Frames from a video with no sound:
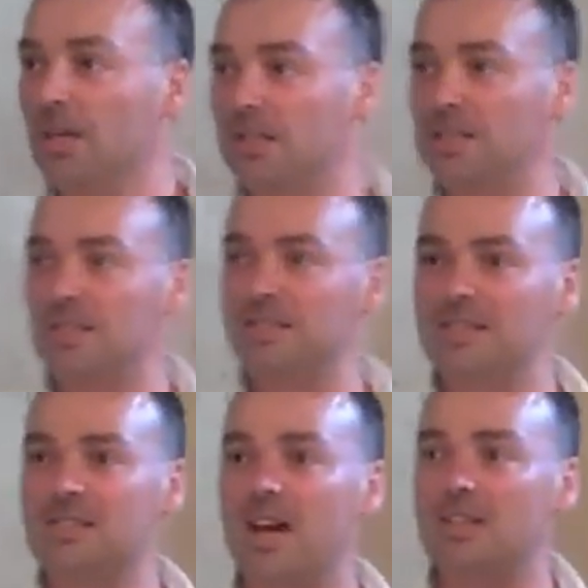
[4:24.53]
This is the
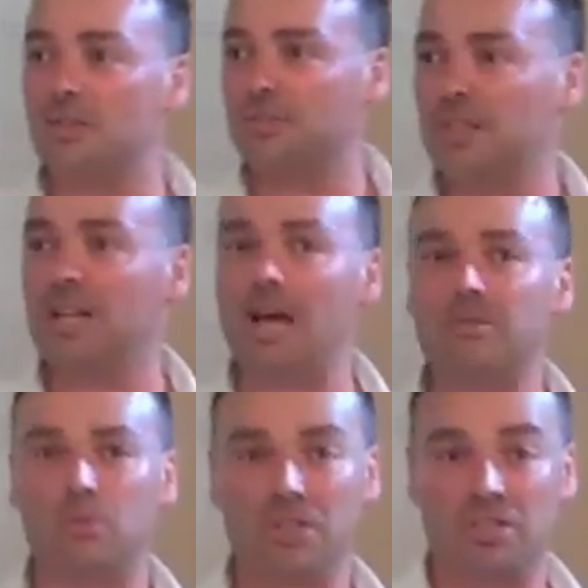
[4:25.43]
size of the lamps
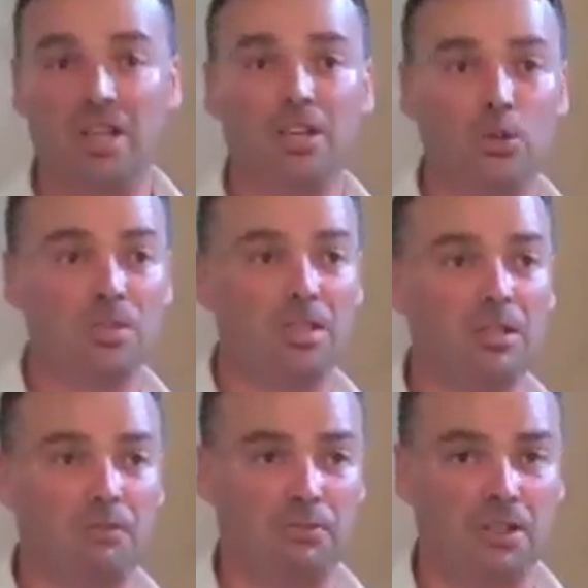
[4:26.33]
which they used in the
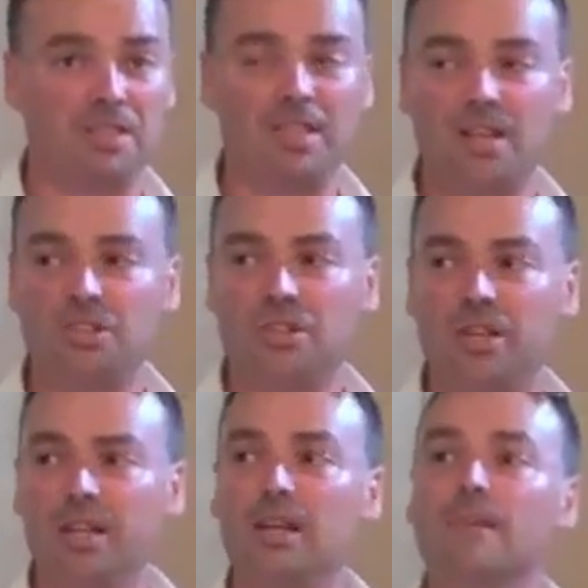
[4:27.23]
1st
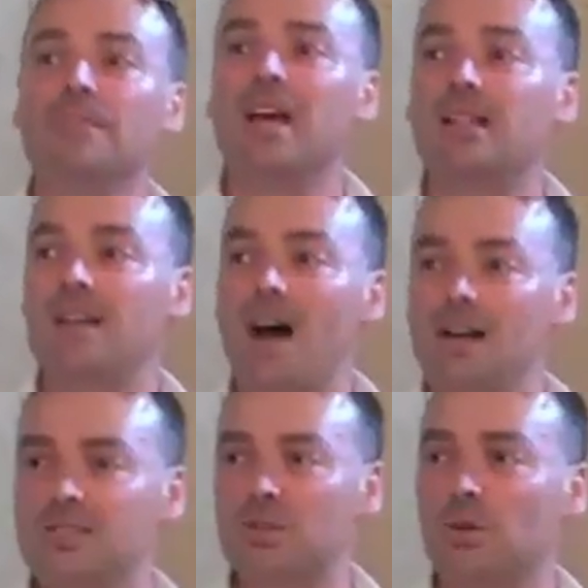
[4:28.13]
century. And
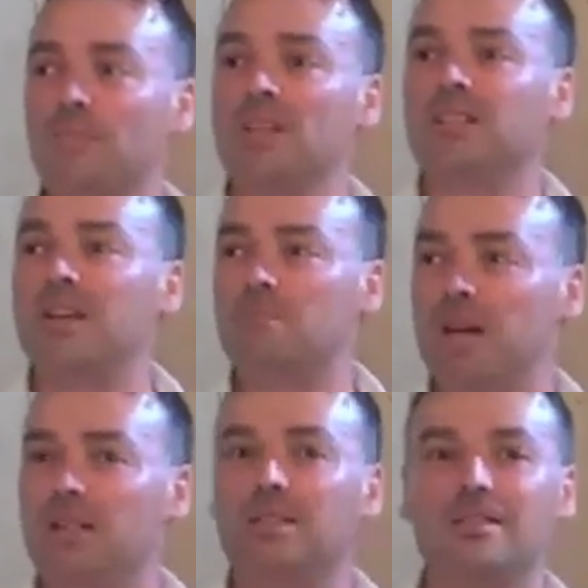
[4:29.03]
also, they
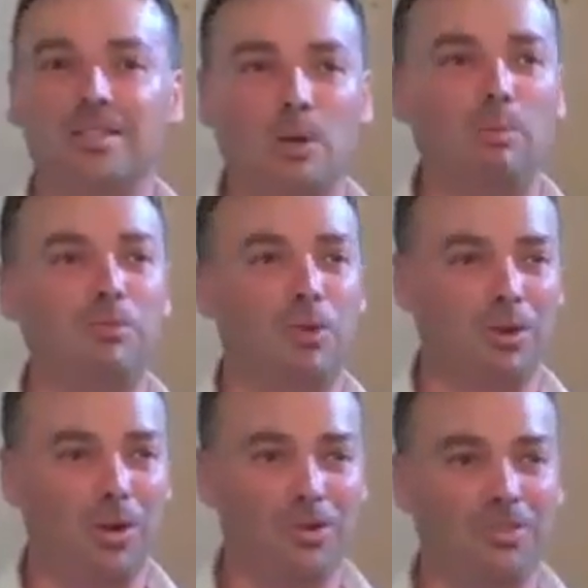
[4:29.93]
made soap for
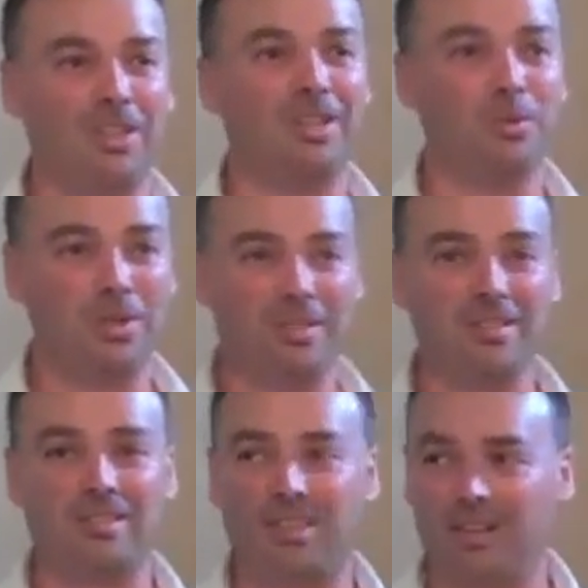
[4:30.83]
laundry with
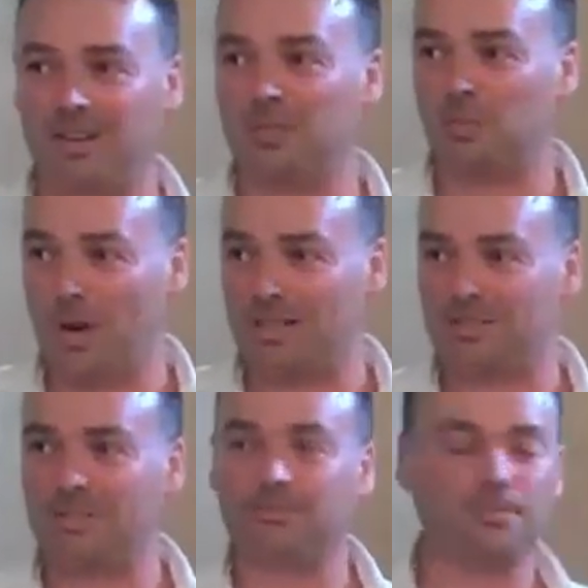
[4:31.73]
this third press.